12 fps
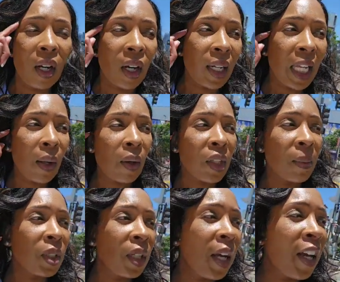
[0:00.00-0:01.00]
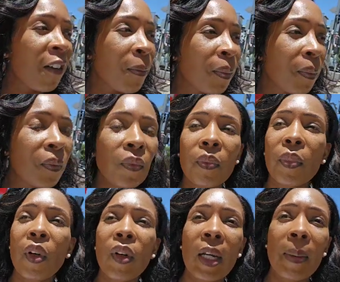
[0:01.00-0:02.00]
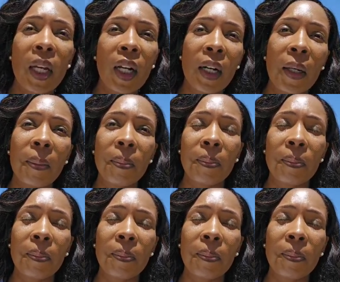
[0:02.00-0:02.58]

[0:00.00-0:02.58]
allowing them to have program income.